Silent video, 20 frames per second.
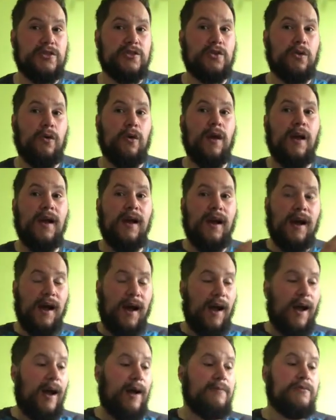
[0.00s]
So
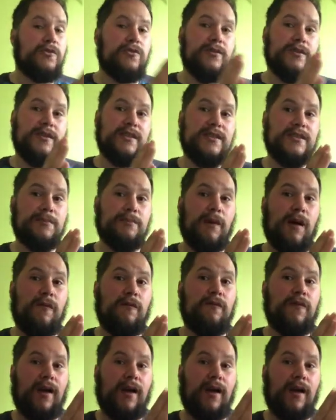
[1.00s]
I'm doing this month,